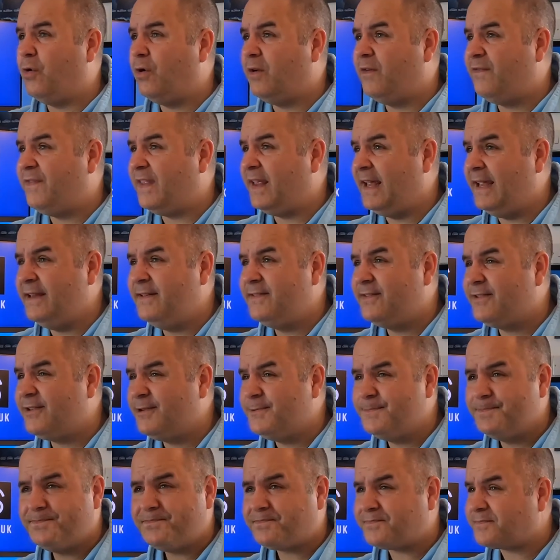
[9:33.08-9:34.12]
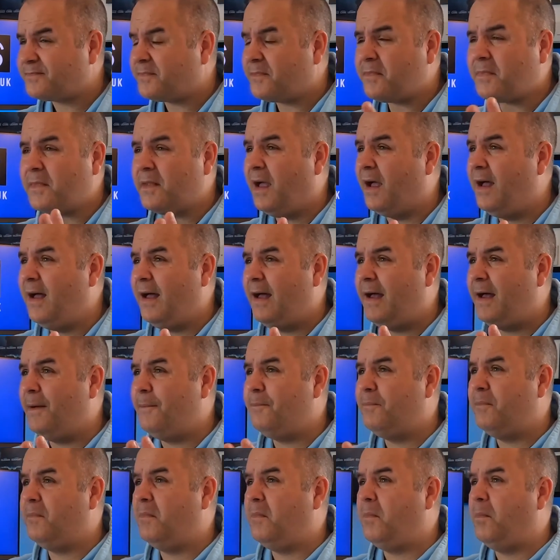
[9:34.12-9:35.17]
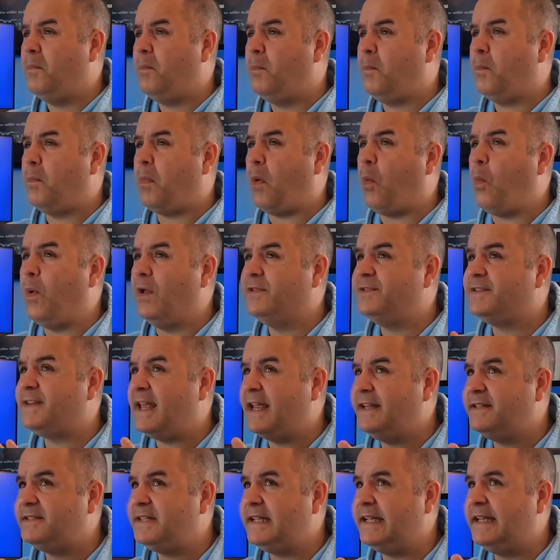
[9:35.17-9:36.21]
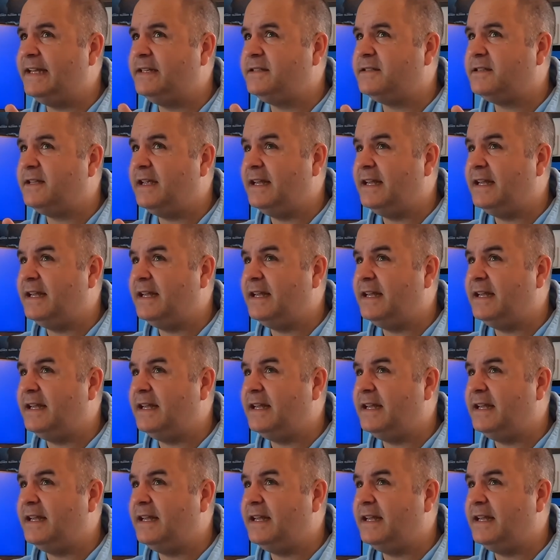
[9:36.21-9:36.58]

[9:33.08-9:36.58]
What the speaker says: all of these. But once they did